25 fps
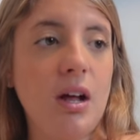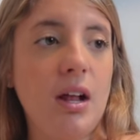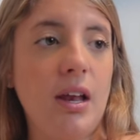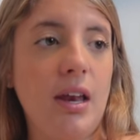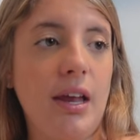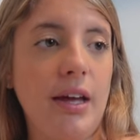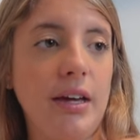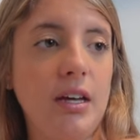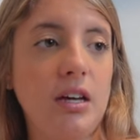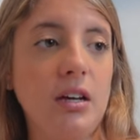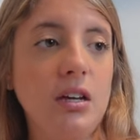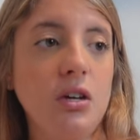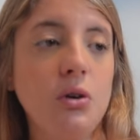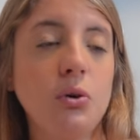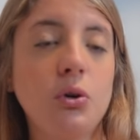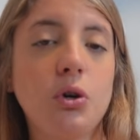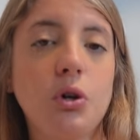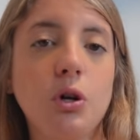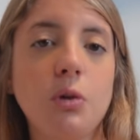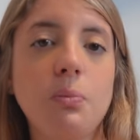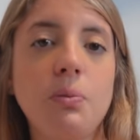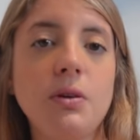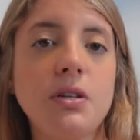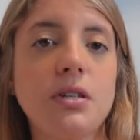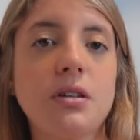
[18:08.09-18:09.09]
Like, you
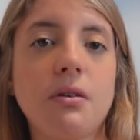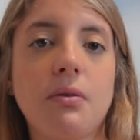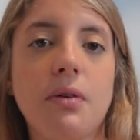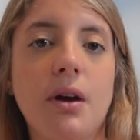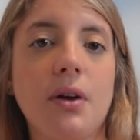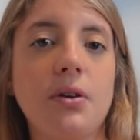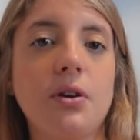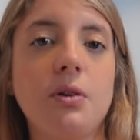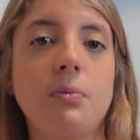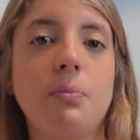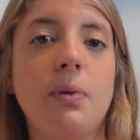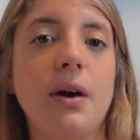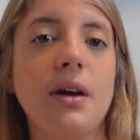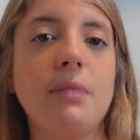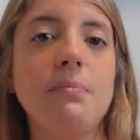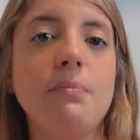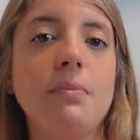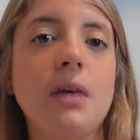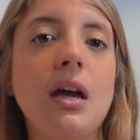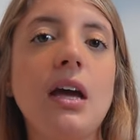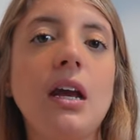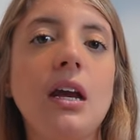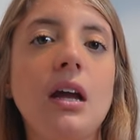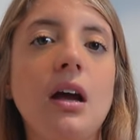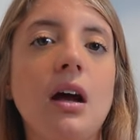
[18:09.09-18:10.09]
could be surrounded by
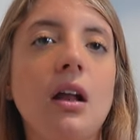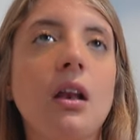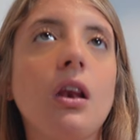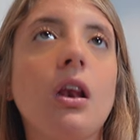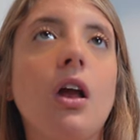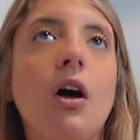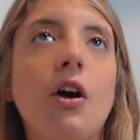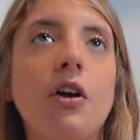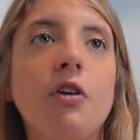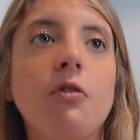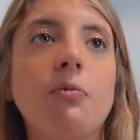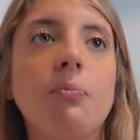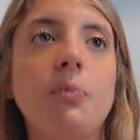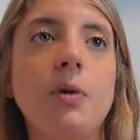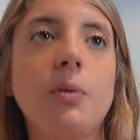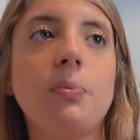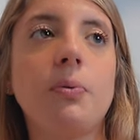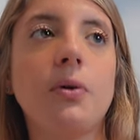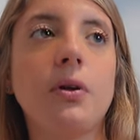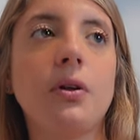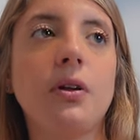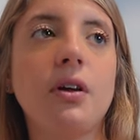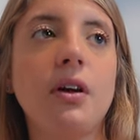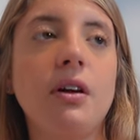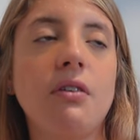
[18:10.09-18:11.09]
a lot of
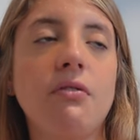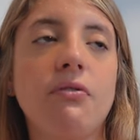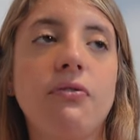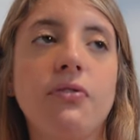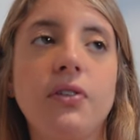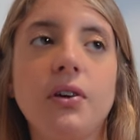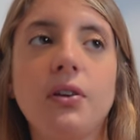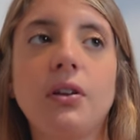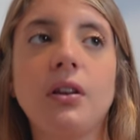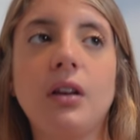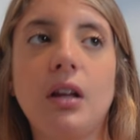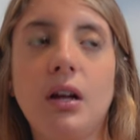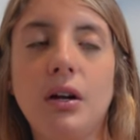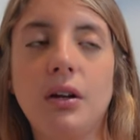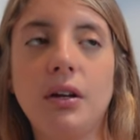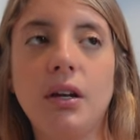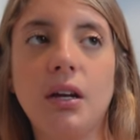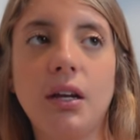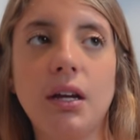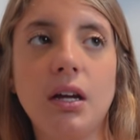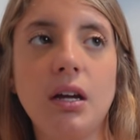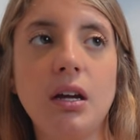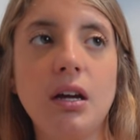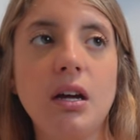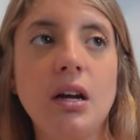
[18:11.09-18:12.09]
people and feel
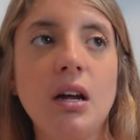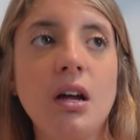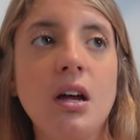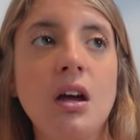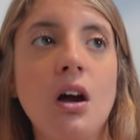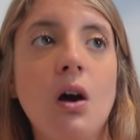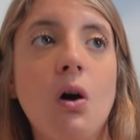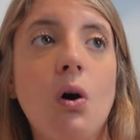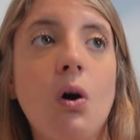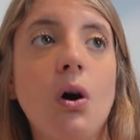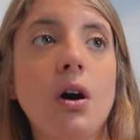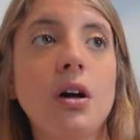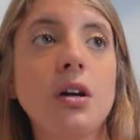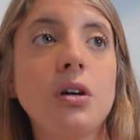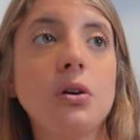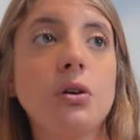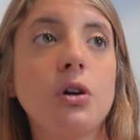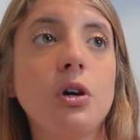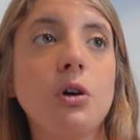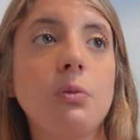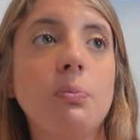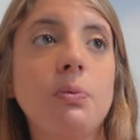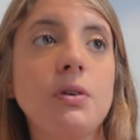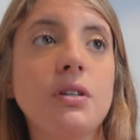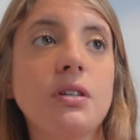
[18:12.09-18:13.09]
lonely, or you
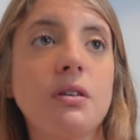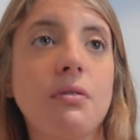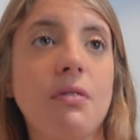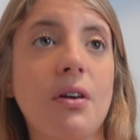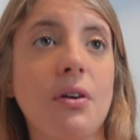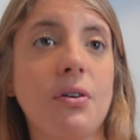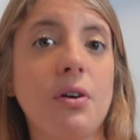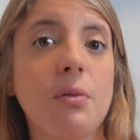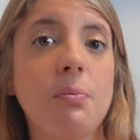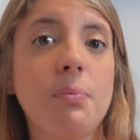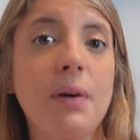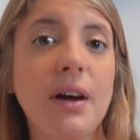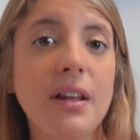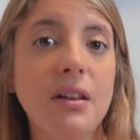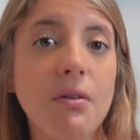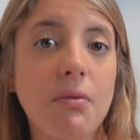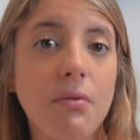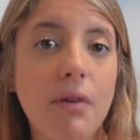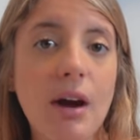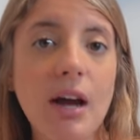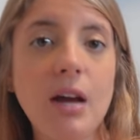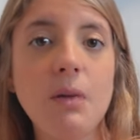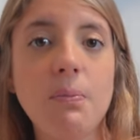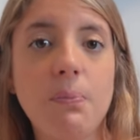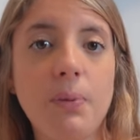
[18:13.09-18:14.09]
could be surrounded by the
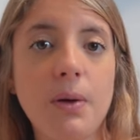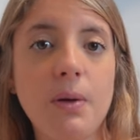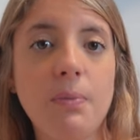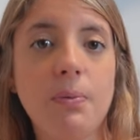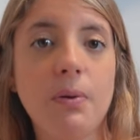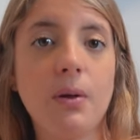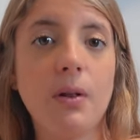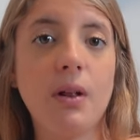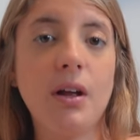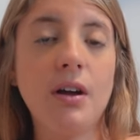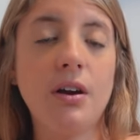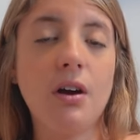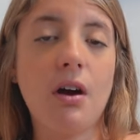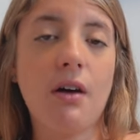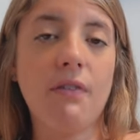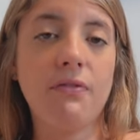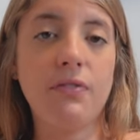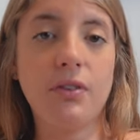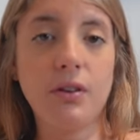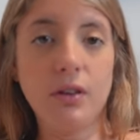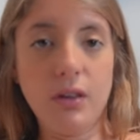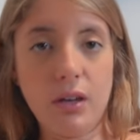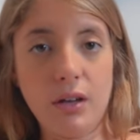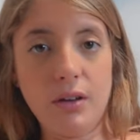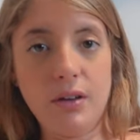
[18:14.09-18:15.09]
right people and not
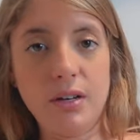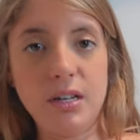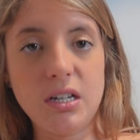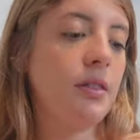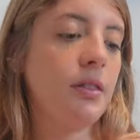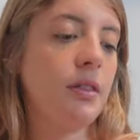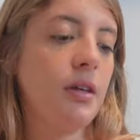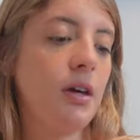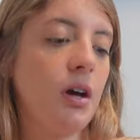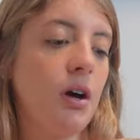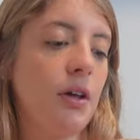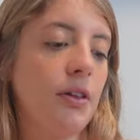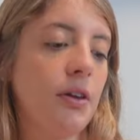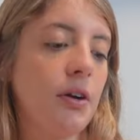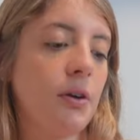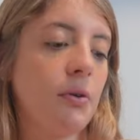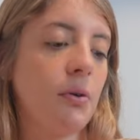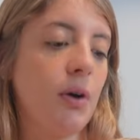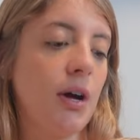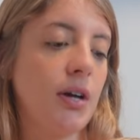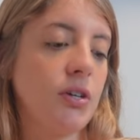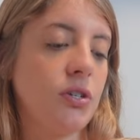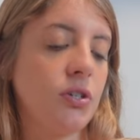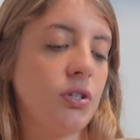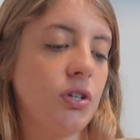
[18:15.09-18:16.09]
feel lonely. The other
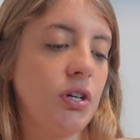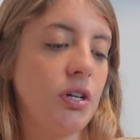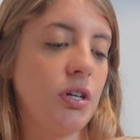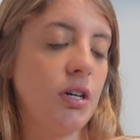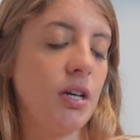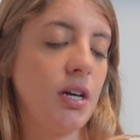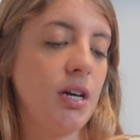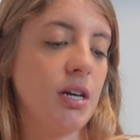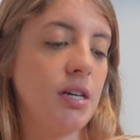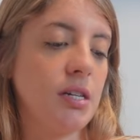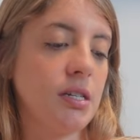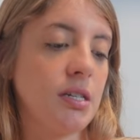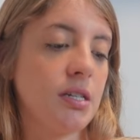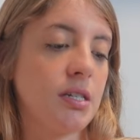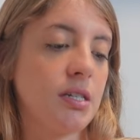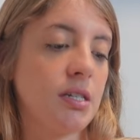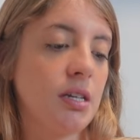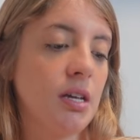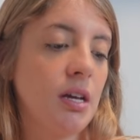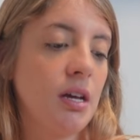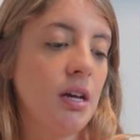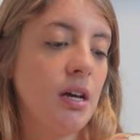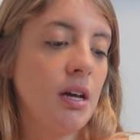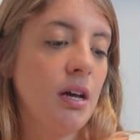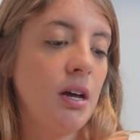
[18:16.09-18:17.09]
question
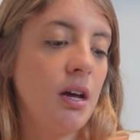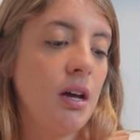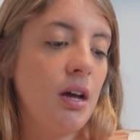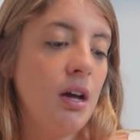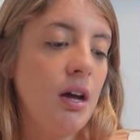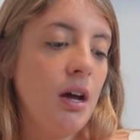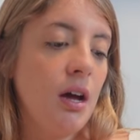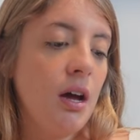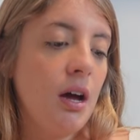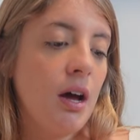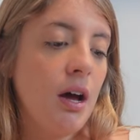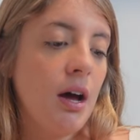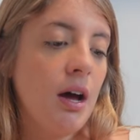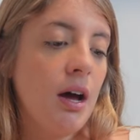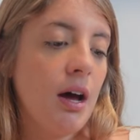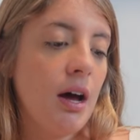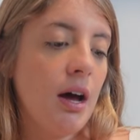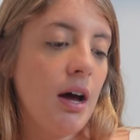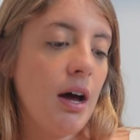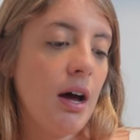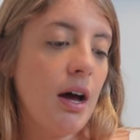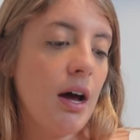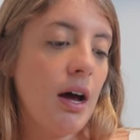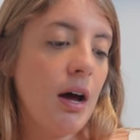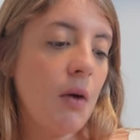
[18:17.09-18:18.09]
is,
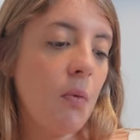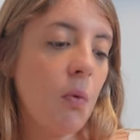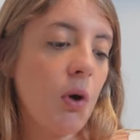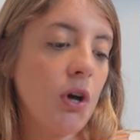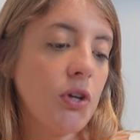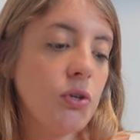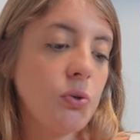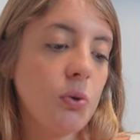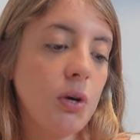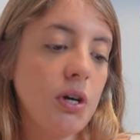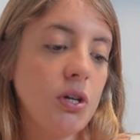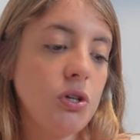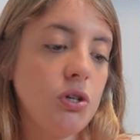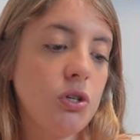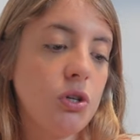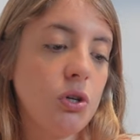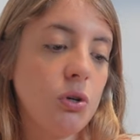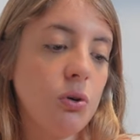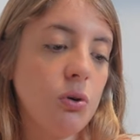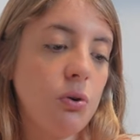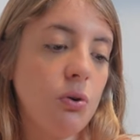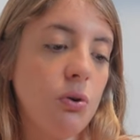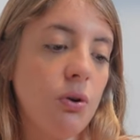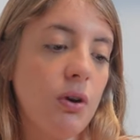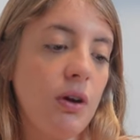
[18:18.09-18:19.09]
what do I
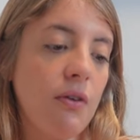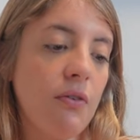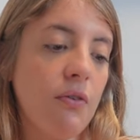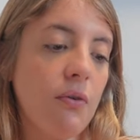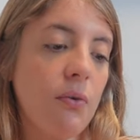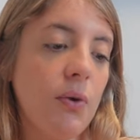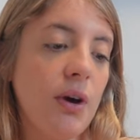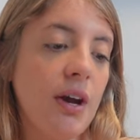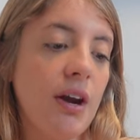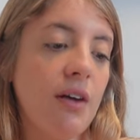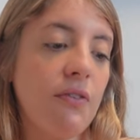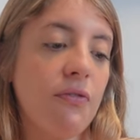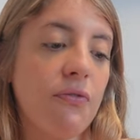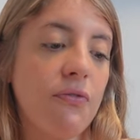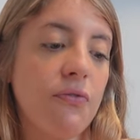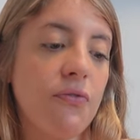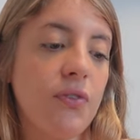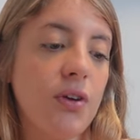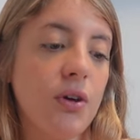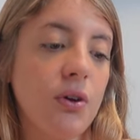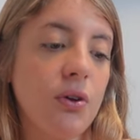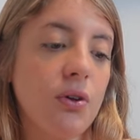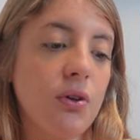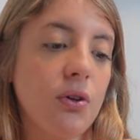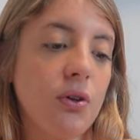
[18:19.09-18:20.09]
do when I
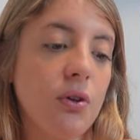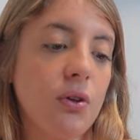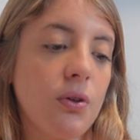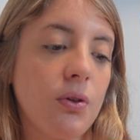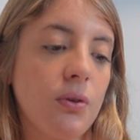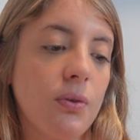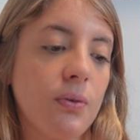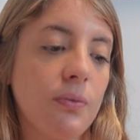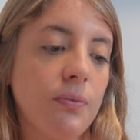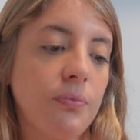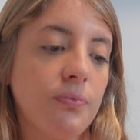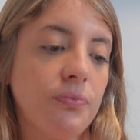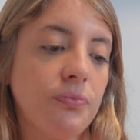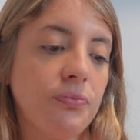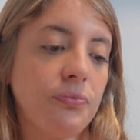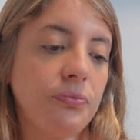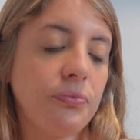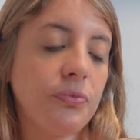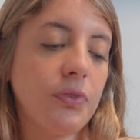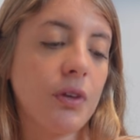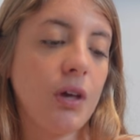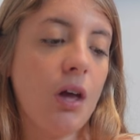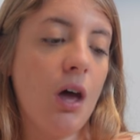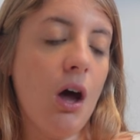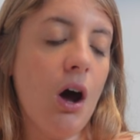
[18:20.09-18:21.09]
feel
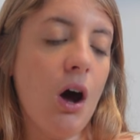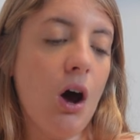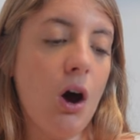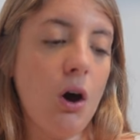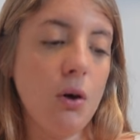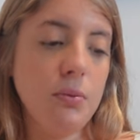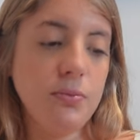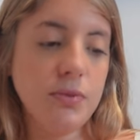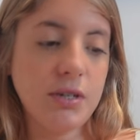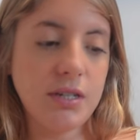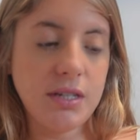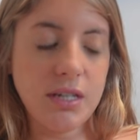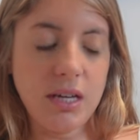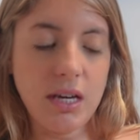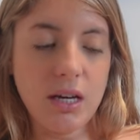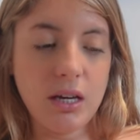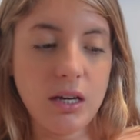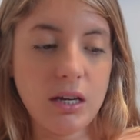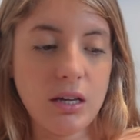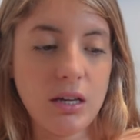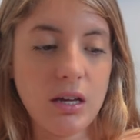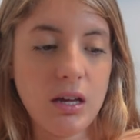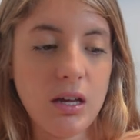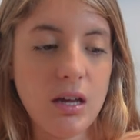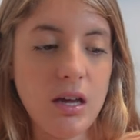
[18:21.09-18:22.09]

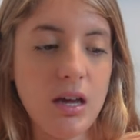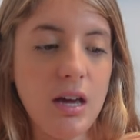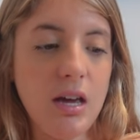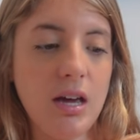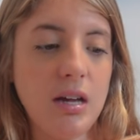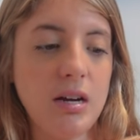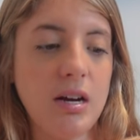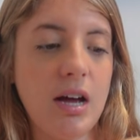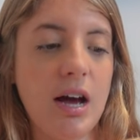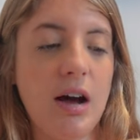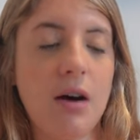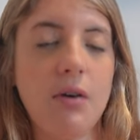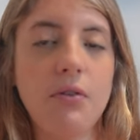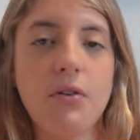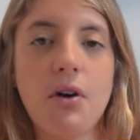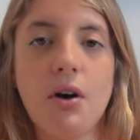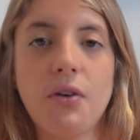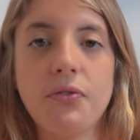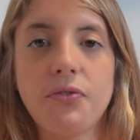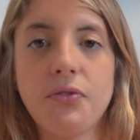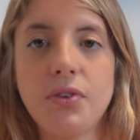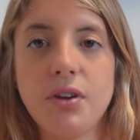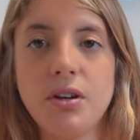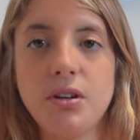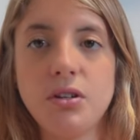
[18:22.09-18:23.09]
homesick, and how
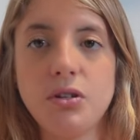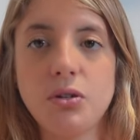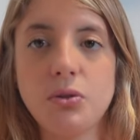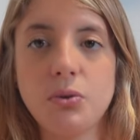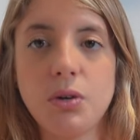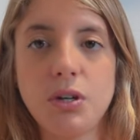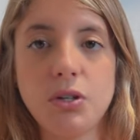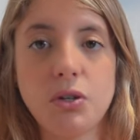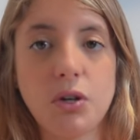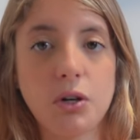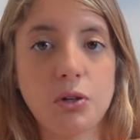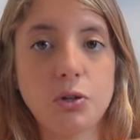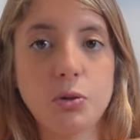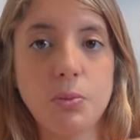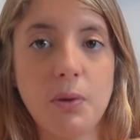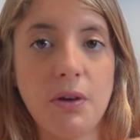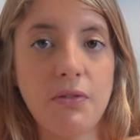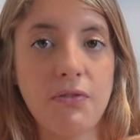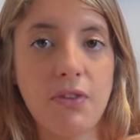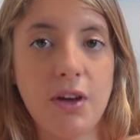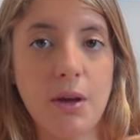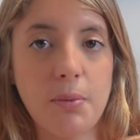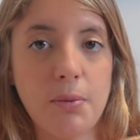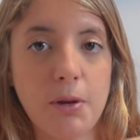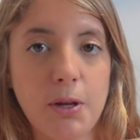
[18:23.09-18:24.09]
often do I talk to my
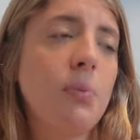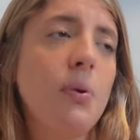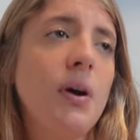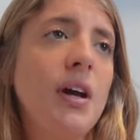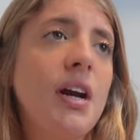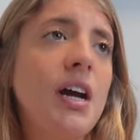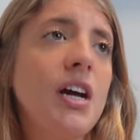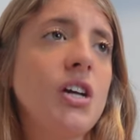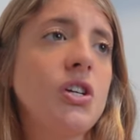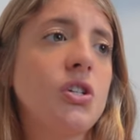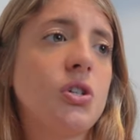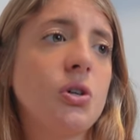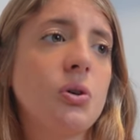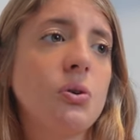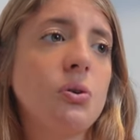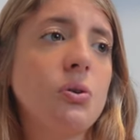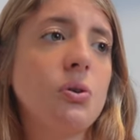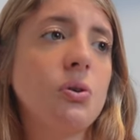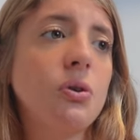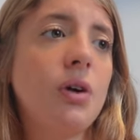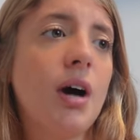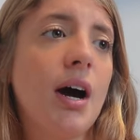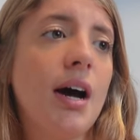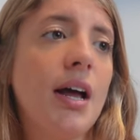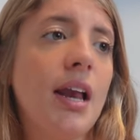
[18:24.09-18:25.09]
family? When I
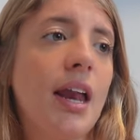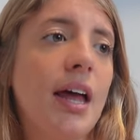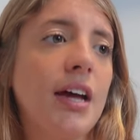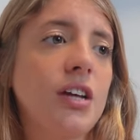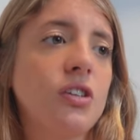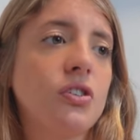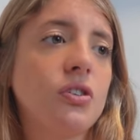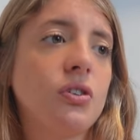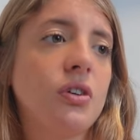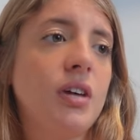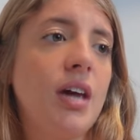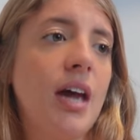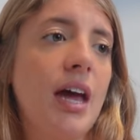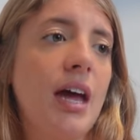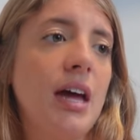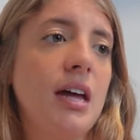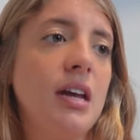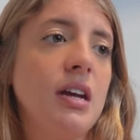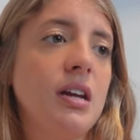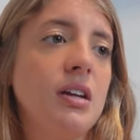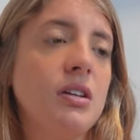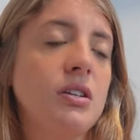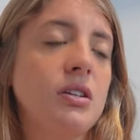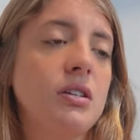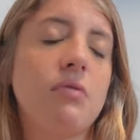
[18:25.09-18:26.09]
do, I like to
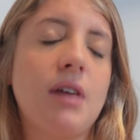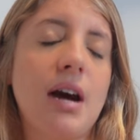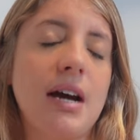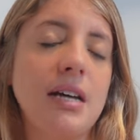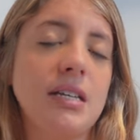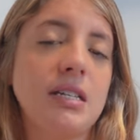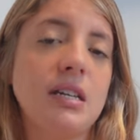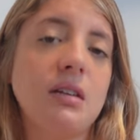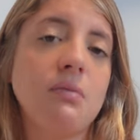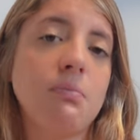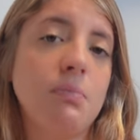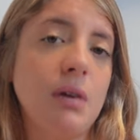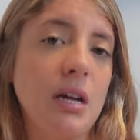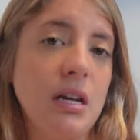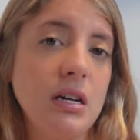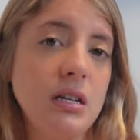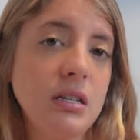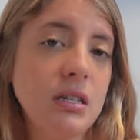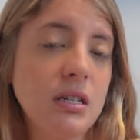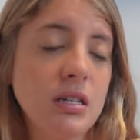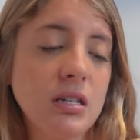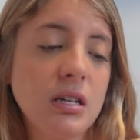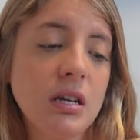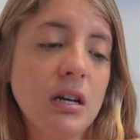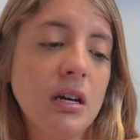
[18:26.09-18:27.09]
get rice and
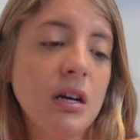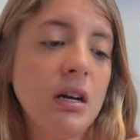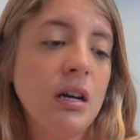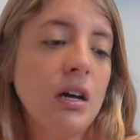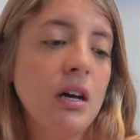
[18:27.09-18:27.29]
beans.